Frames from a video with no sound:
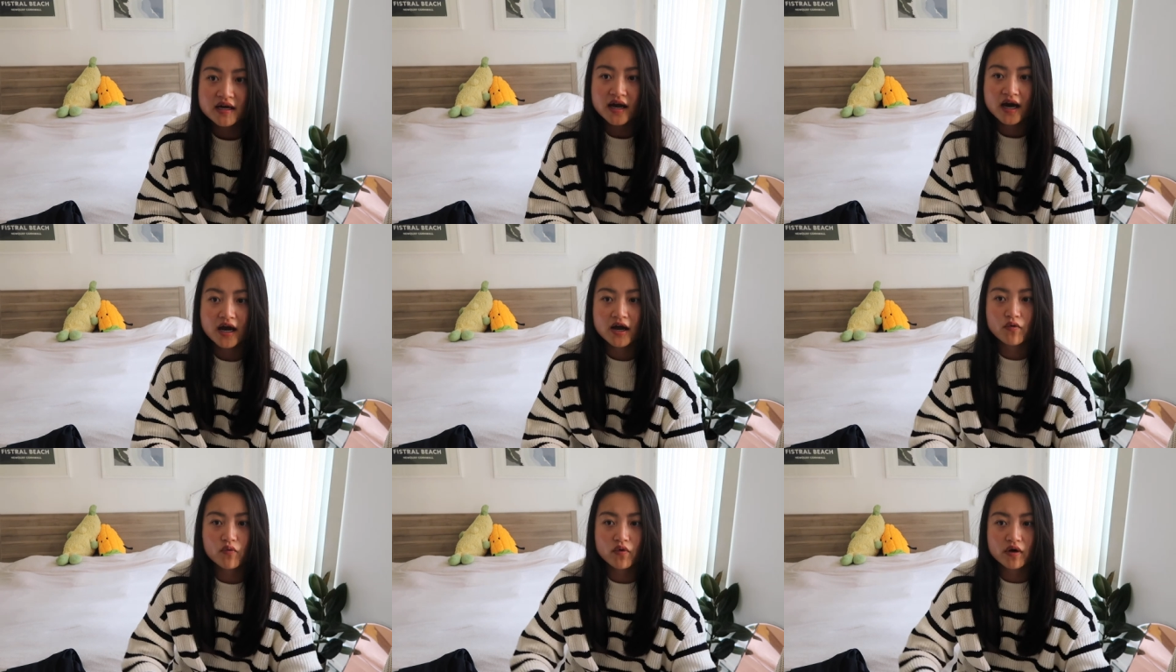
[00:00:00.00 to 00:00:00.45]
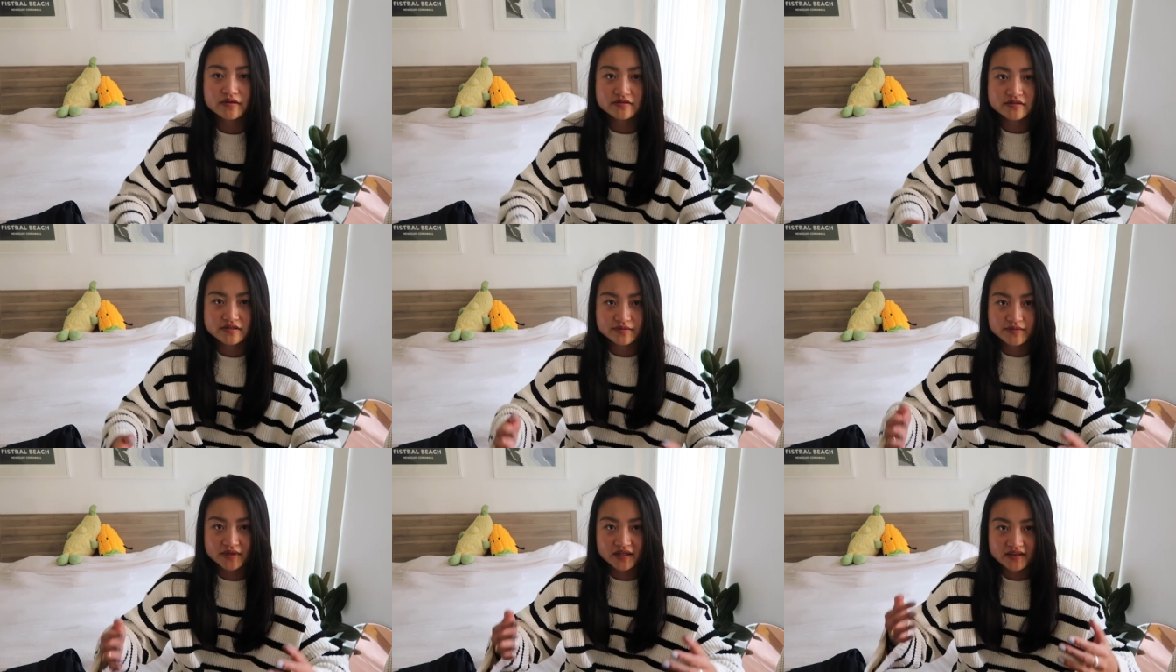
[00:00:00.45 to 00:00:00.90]
I want
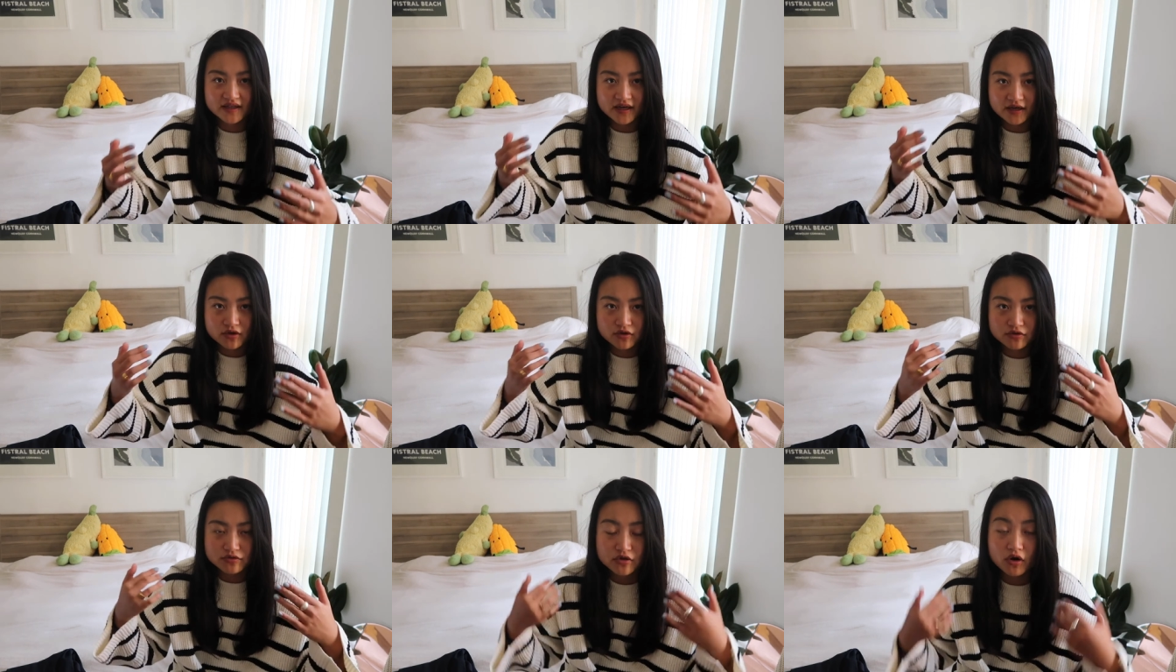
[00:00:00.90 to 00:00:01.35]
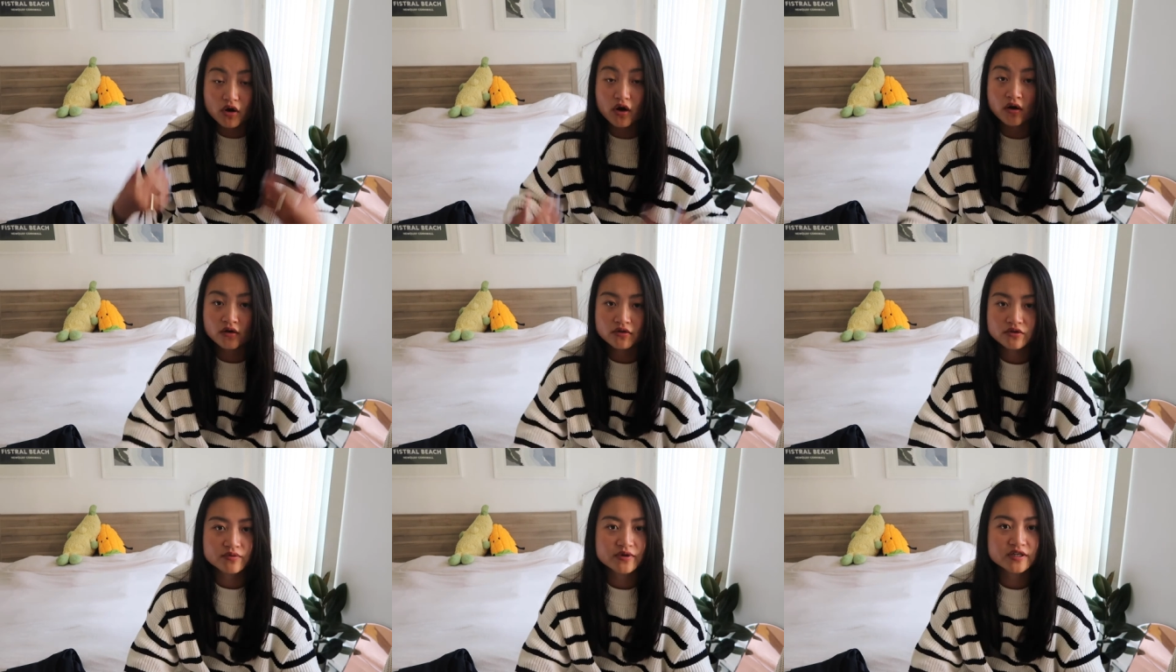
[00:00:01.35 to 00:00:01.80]
something that goes
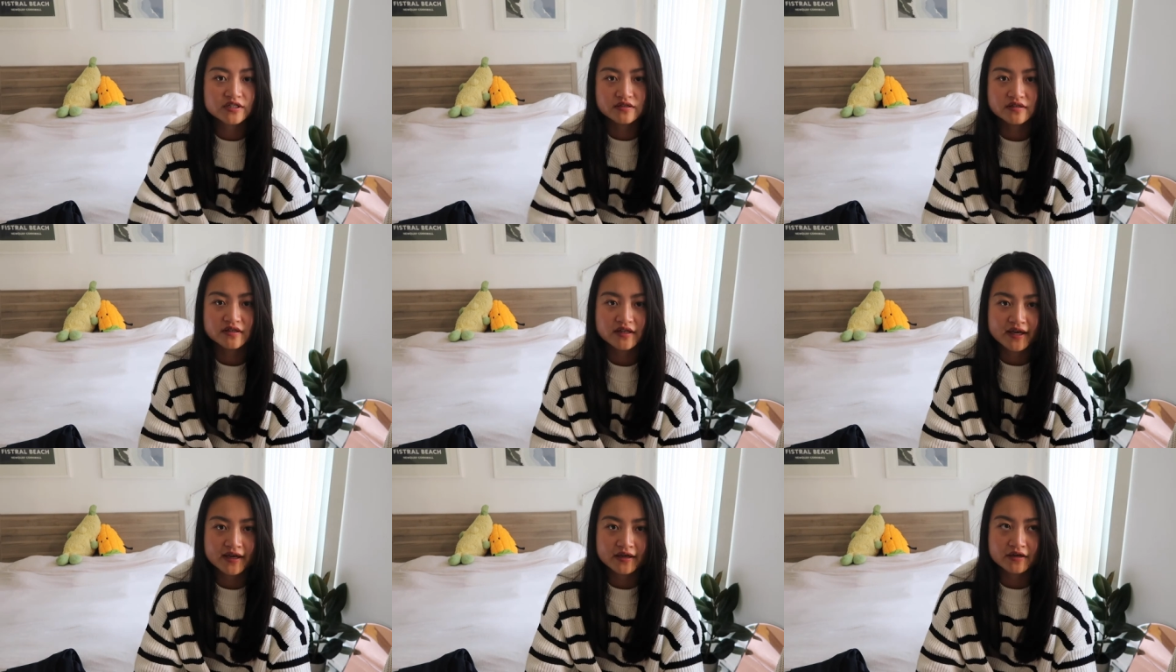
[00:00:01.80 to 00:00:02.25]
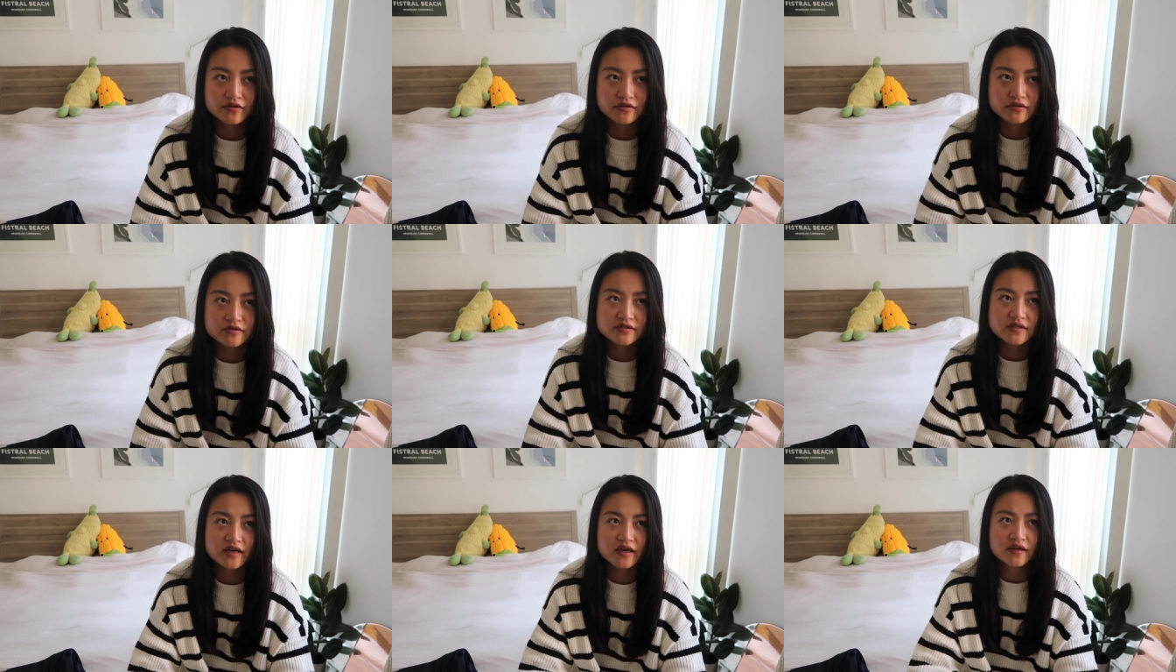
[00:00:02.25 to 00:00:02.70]
all the way to the
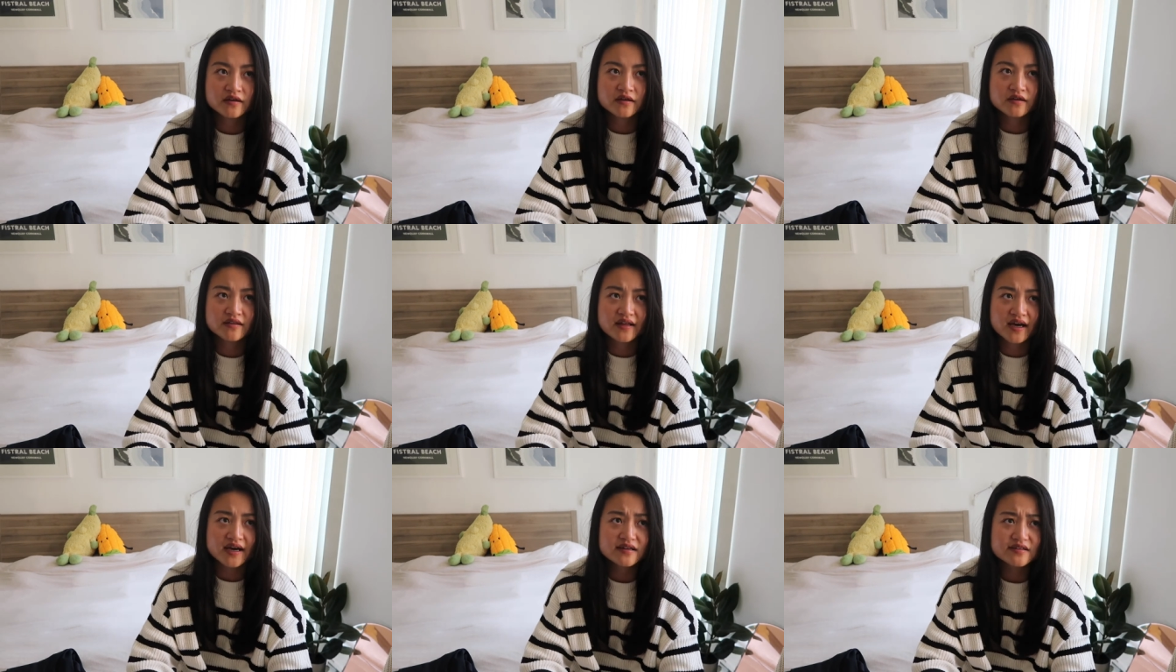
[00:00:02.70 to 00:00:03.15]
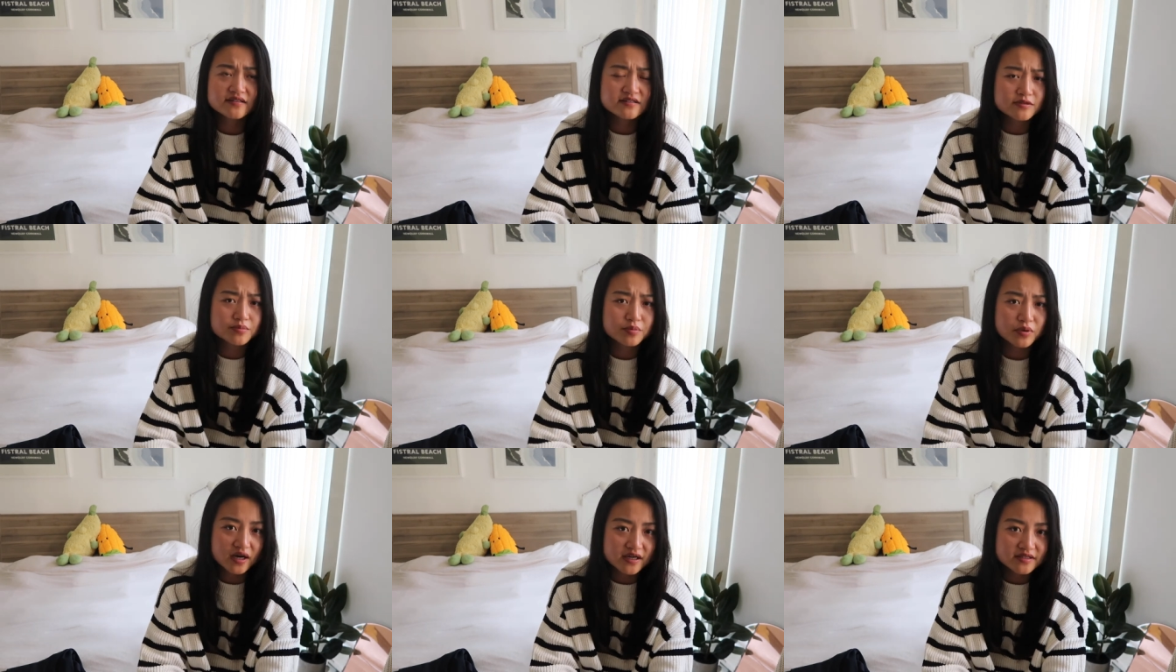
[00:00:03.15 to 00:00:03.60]
ankles. And that is
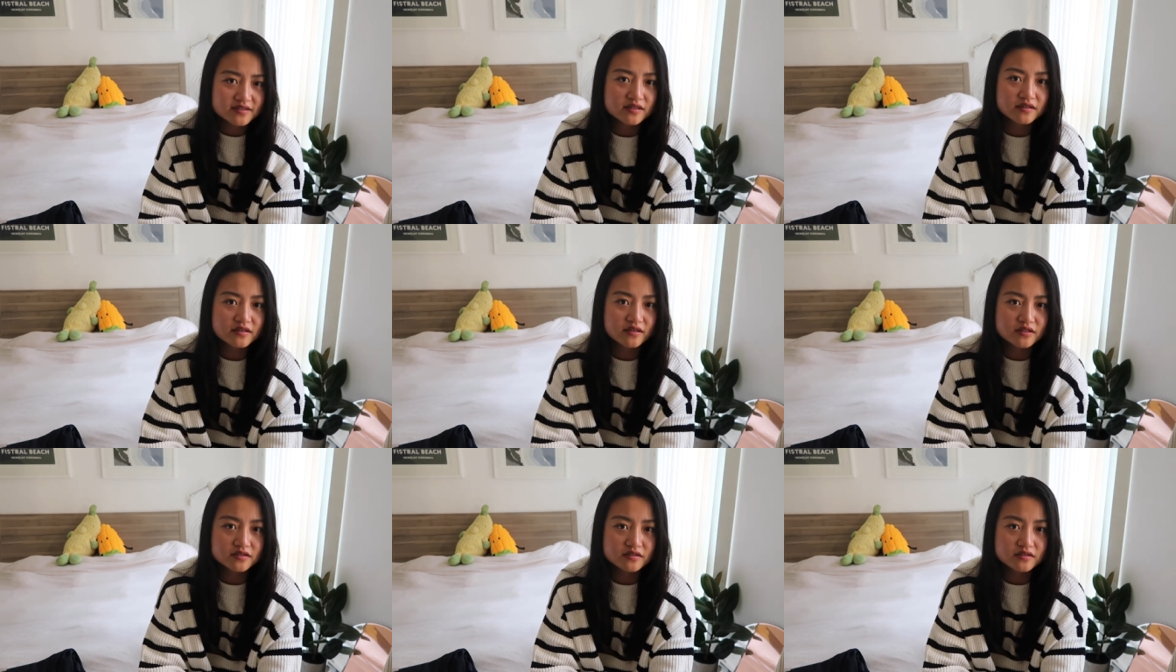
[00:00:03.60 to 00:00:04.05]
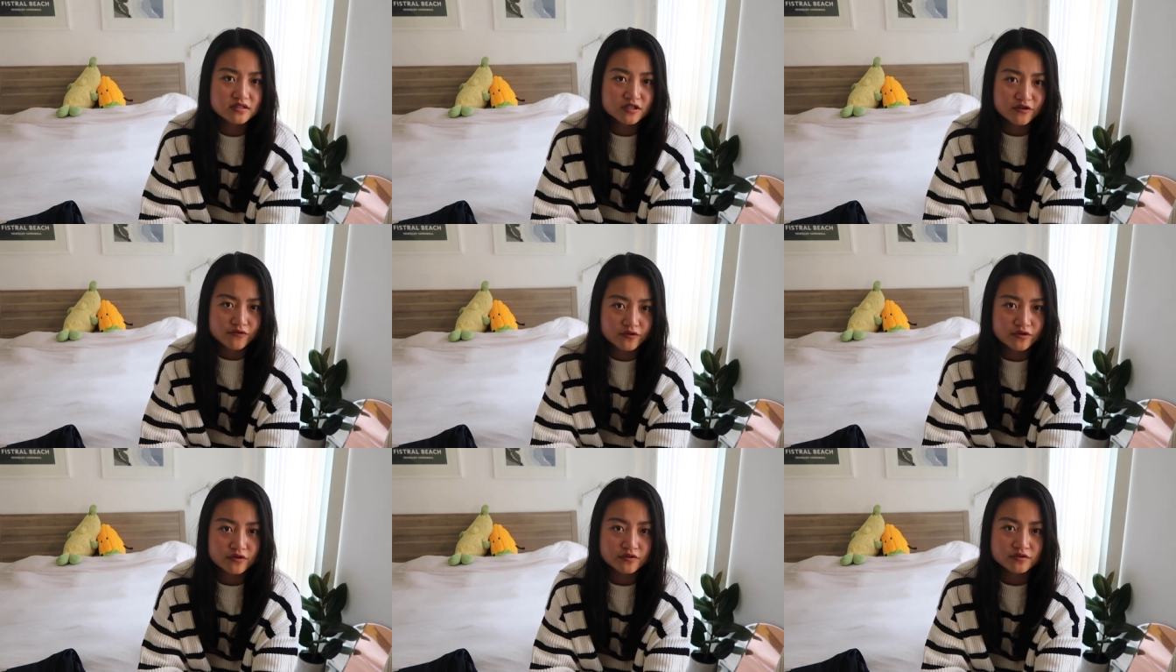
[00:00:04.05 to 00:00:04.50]
surprisingly
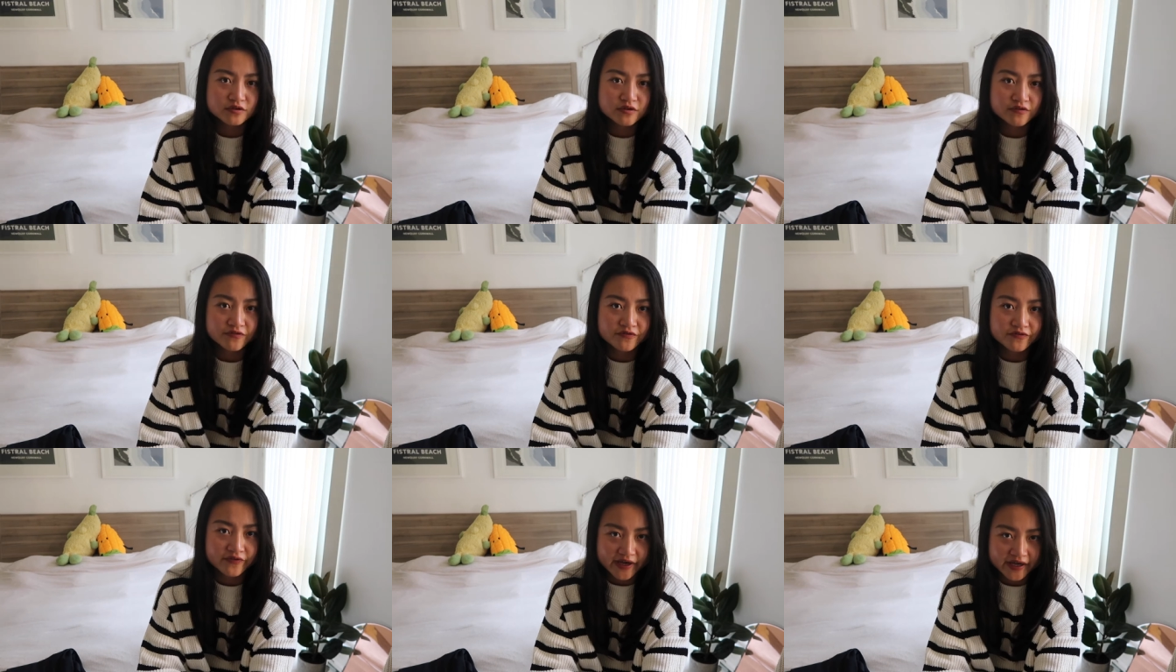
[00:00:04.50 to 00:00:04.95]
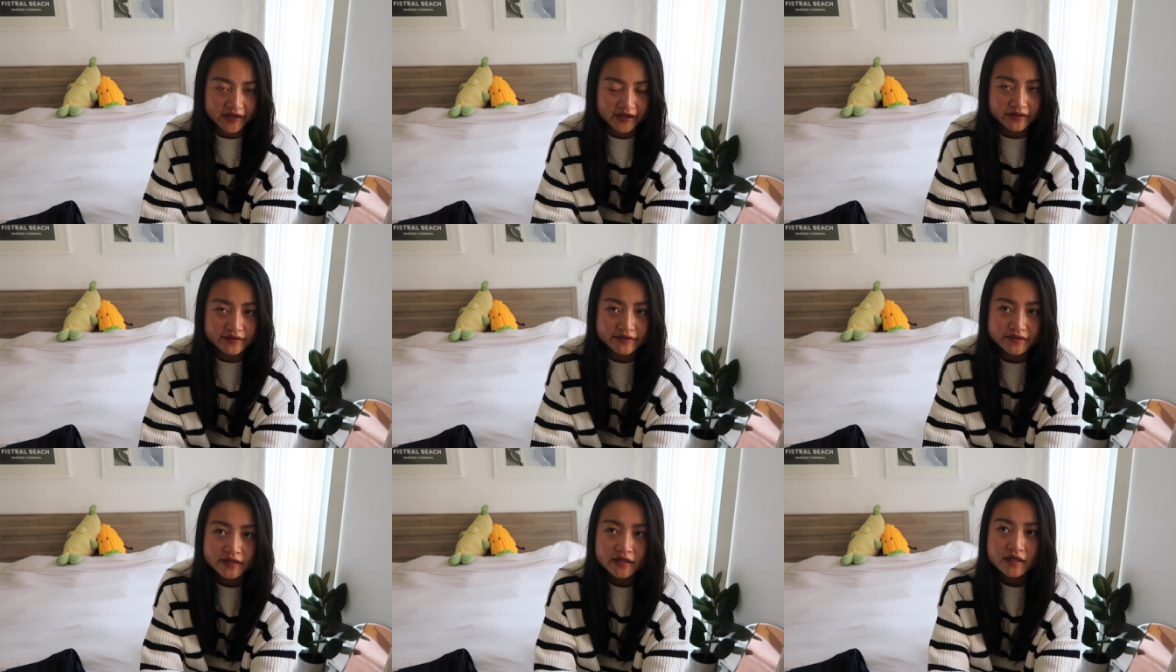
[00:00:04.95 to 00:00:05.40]
difficult to
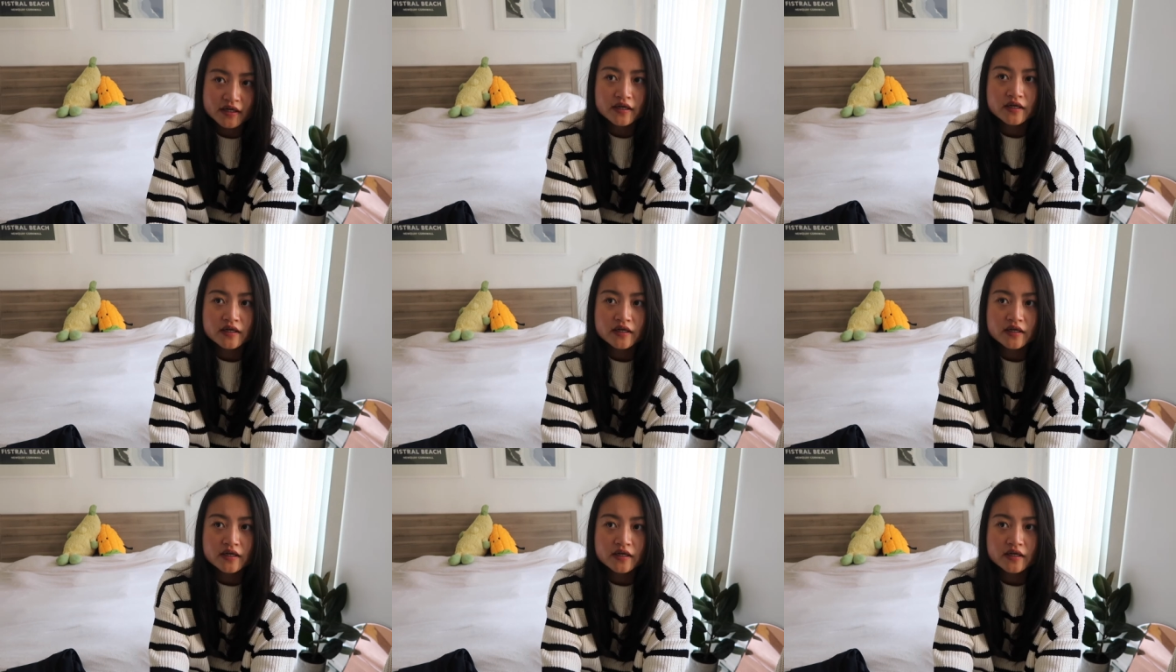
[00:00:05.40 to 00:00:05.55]
find.